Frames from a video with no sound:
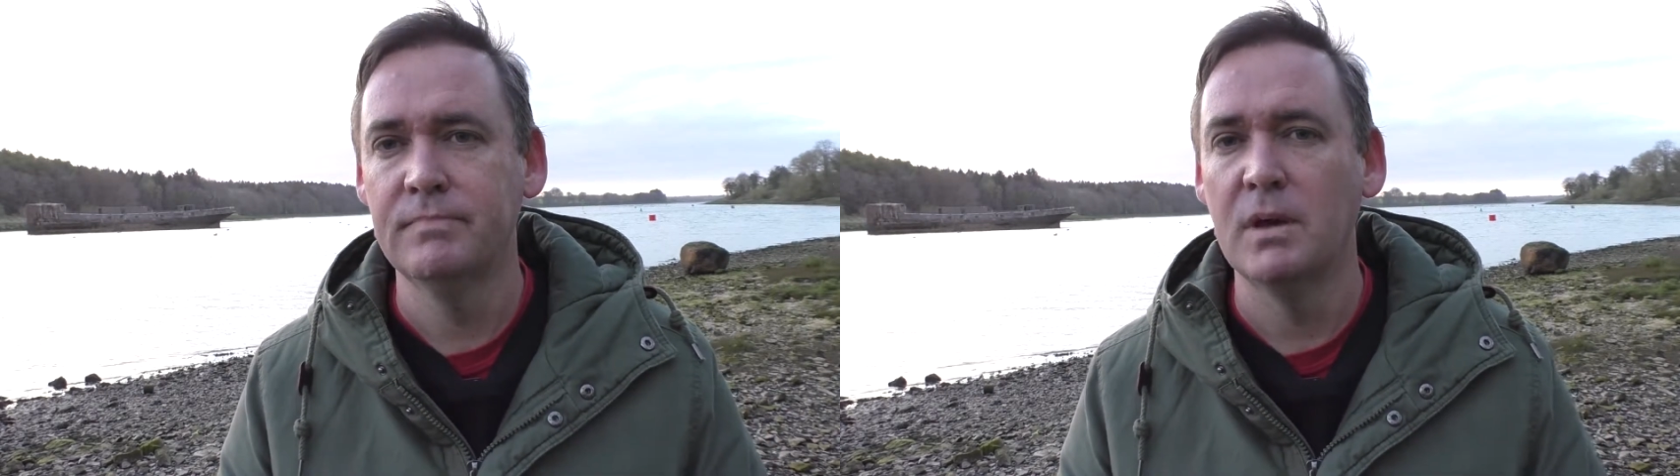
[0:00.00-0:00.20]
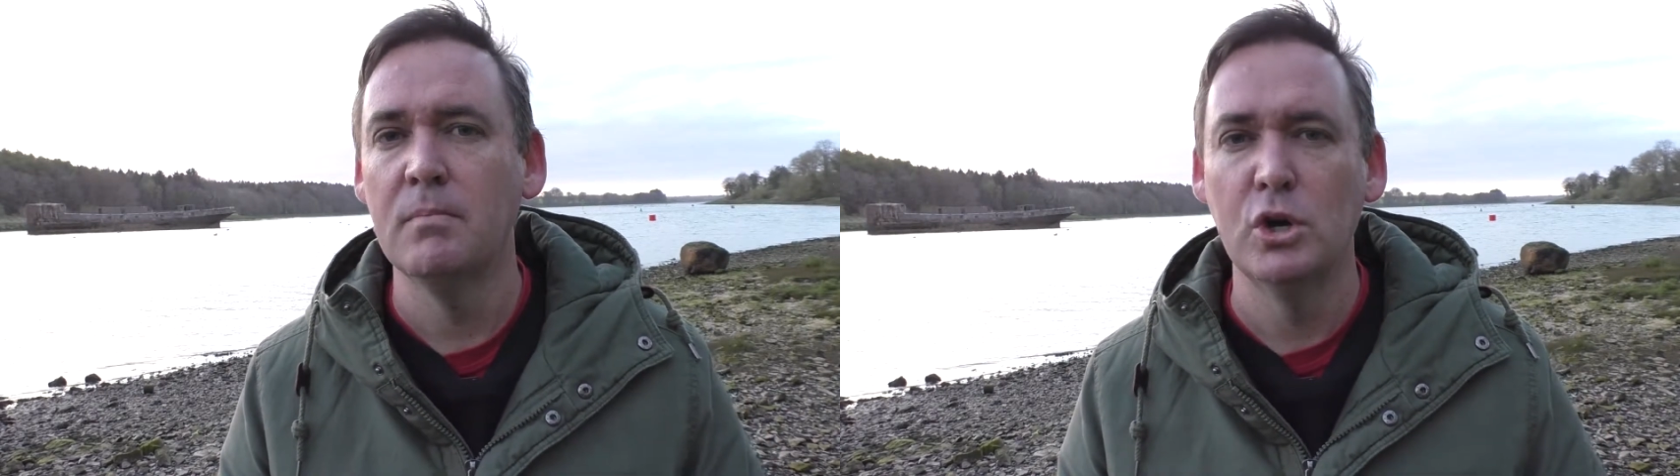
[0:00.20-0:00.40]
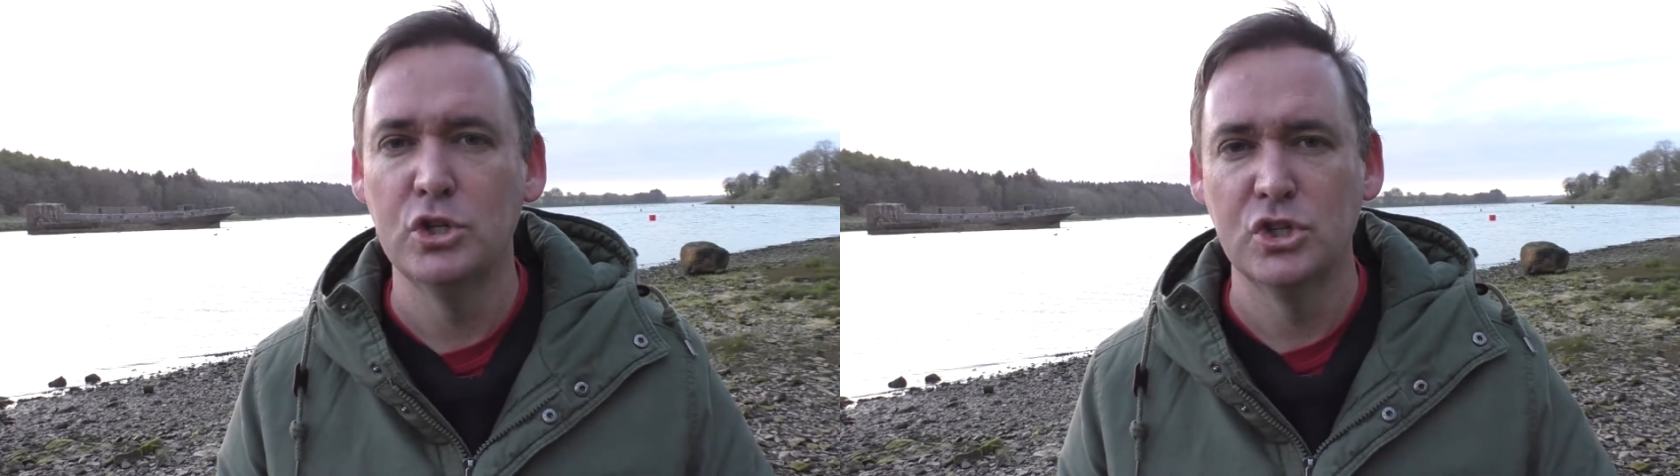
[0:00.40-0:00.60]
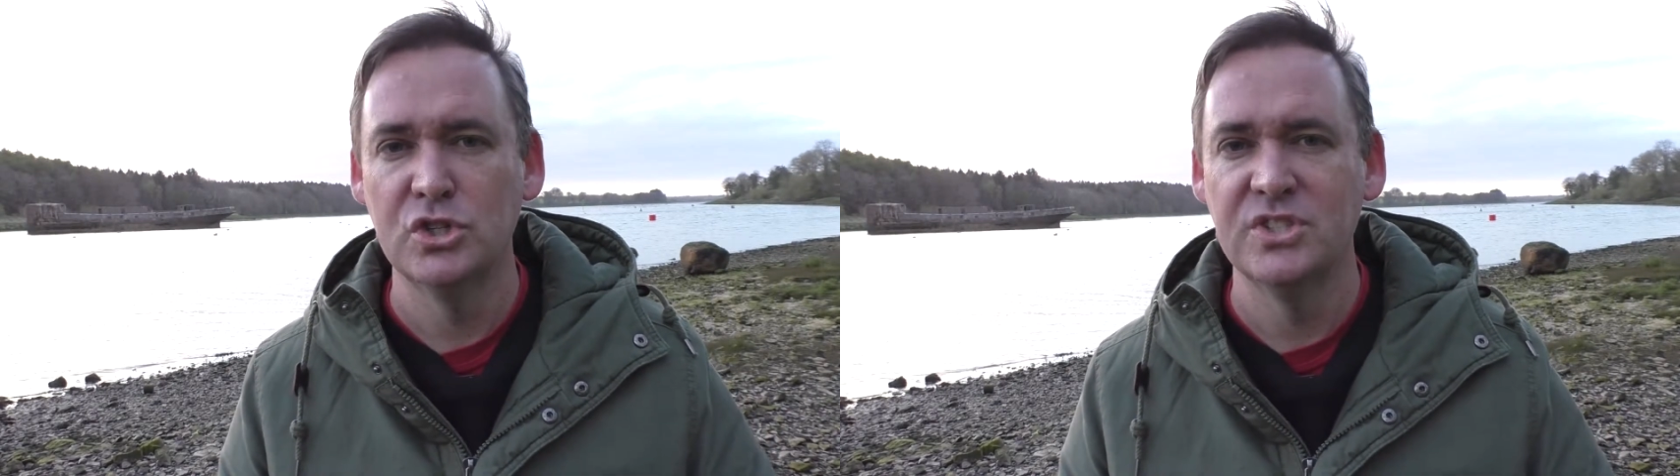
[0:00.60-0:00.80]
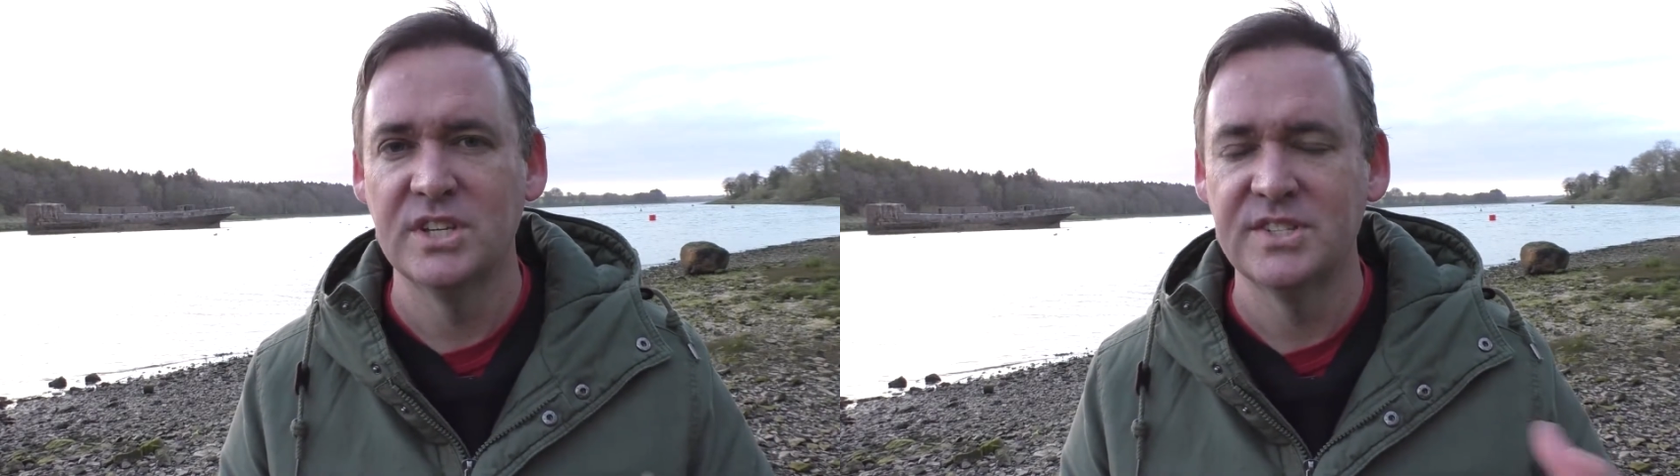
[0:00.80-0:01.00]

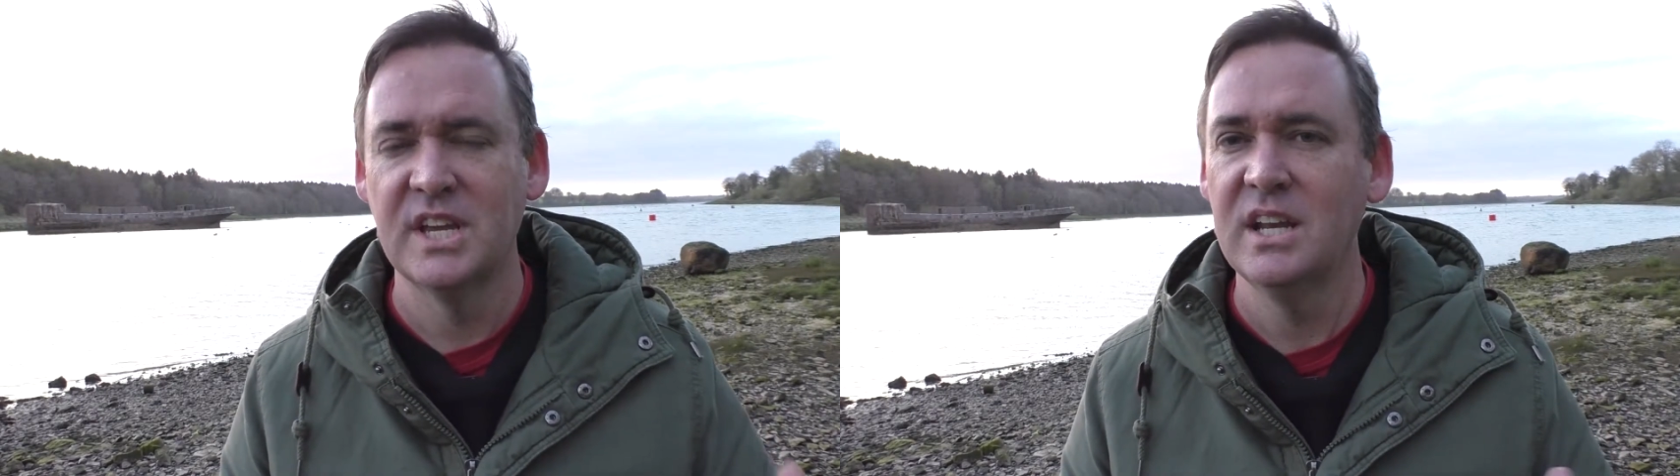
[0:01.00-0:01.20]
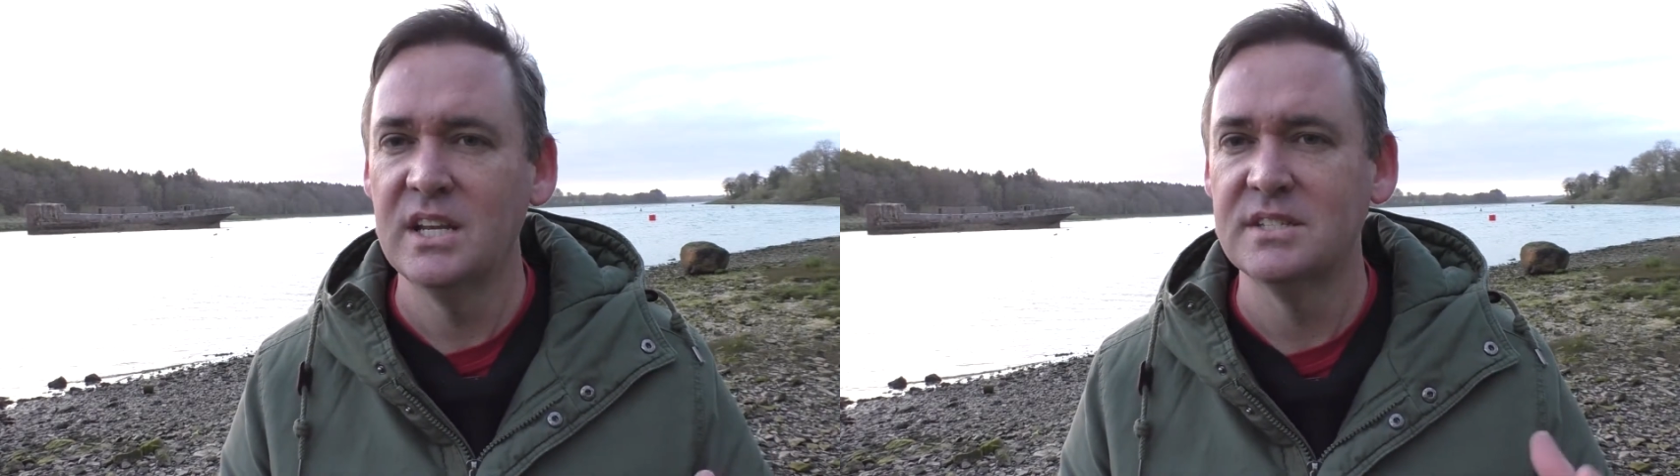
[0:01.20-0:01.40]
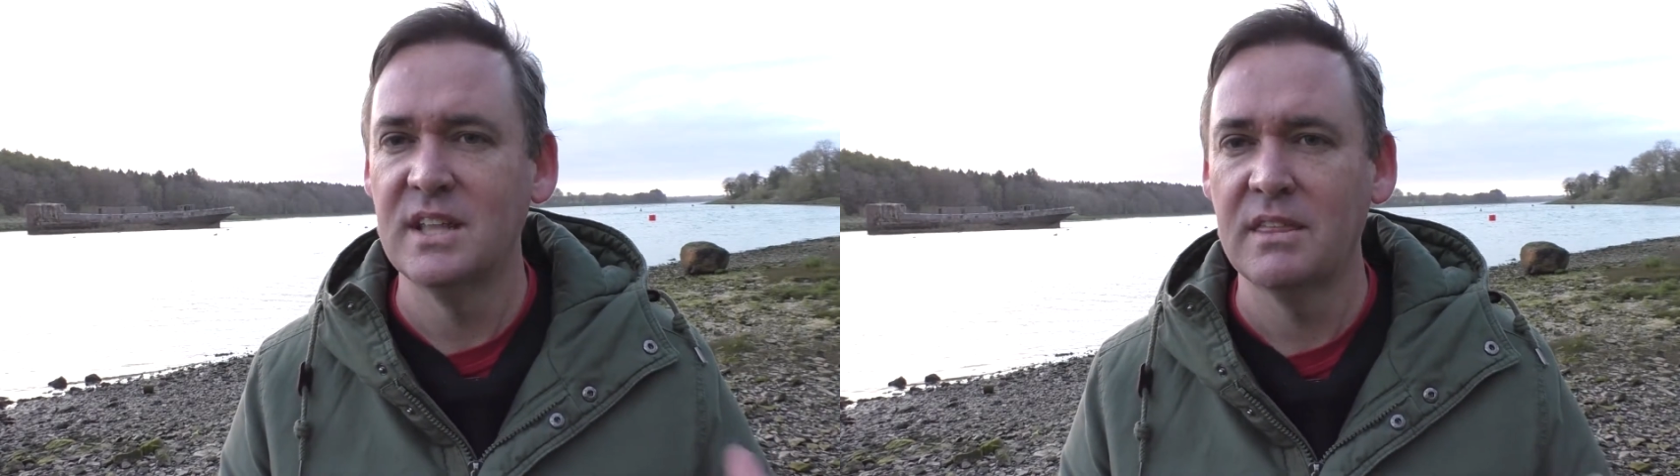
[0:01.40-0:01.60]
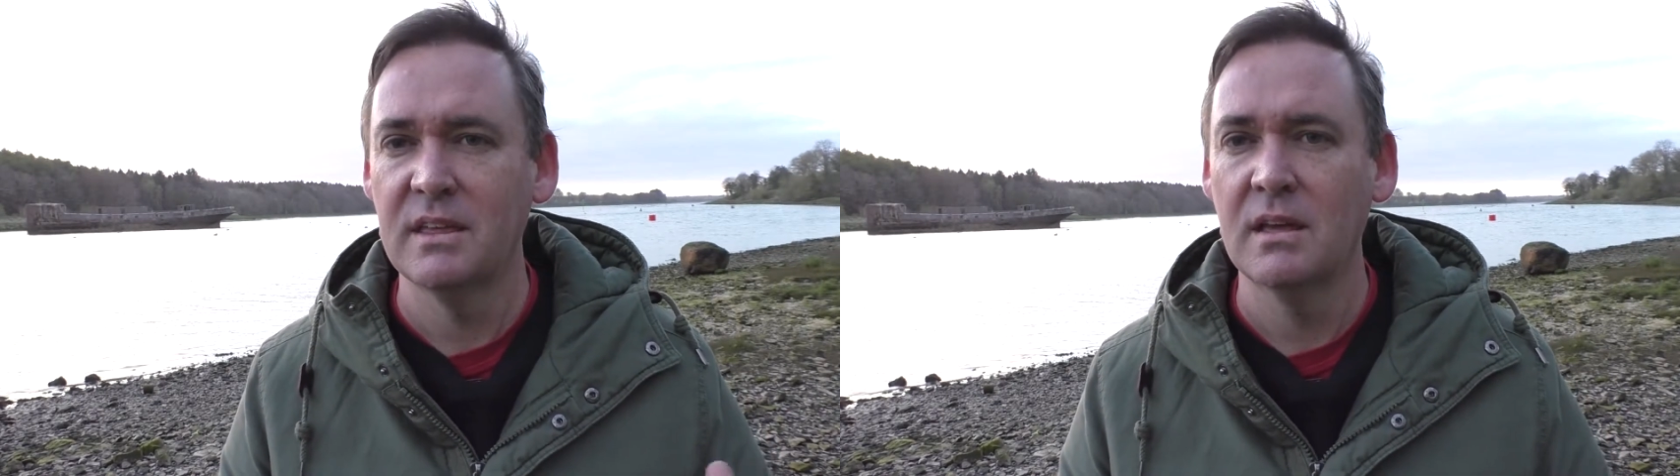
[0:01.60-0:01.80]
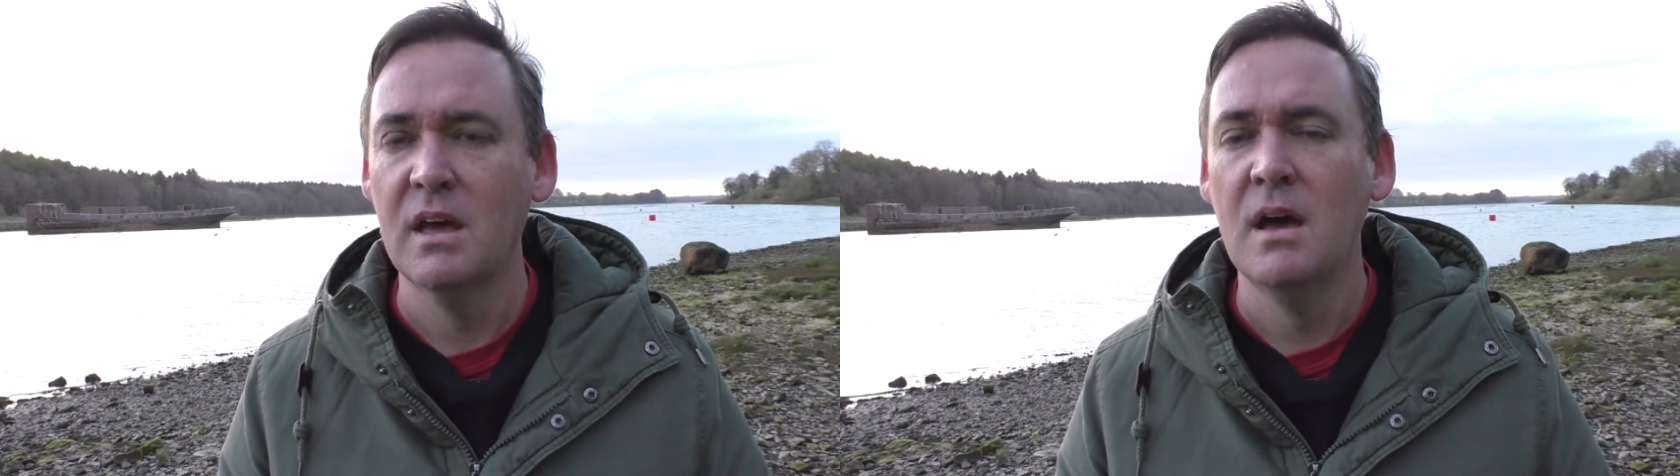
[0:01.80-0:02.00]
Emotions are seen as
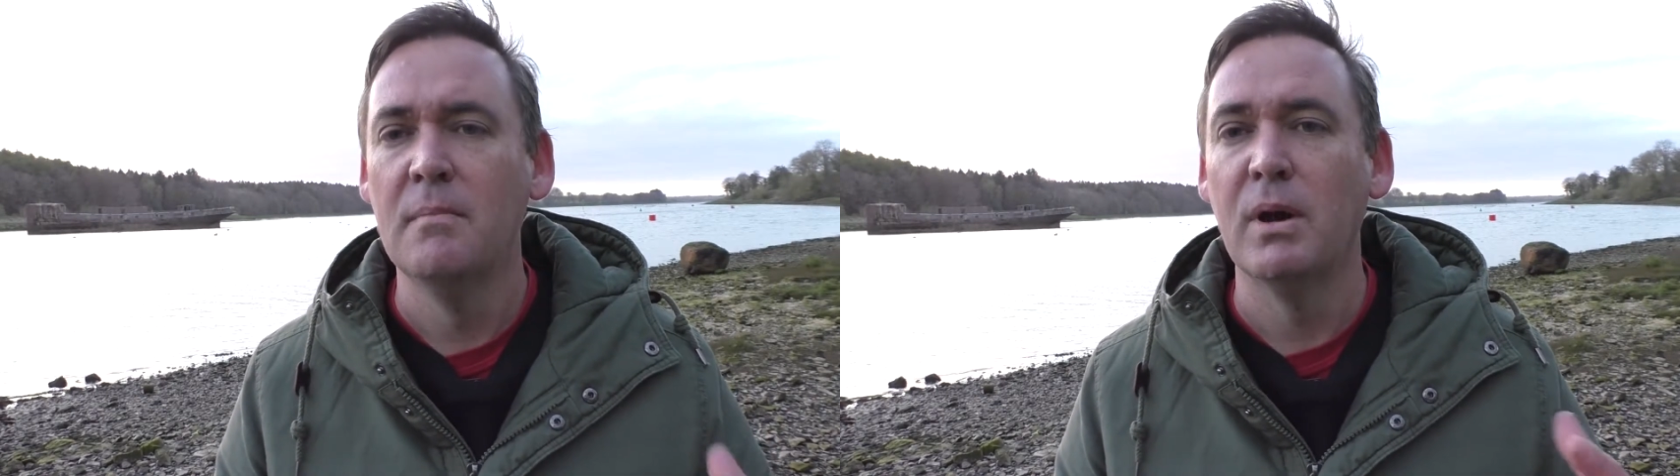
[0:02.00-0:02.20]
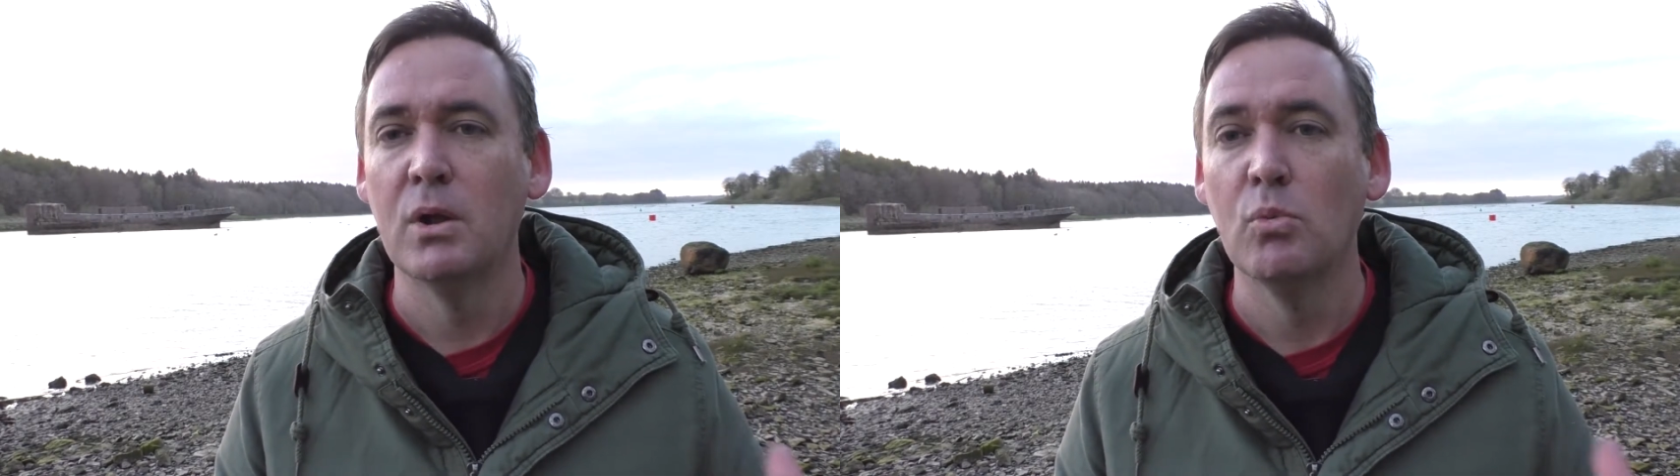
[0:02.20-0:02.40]
nothing but a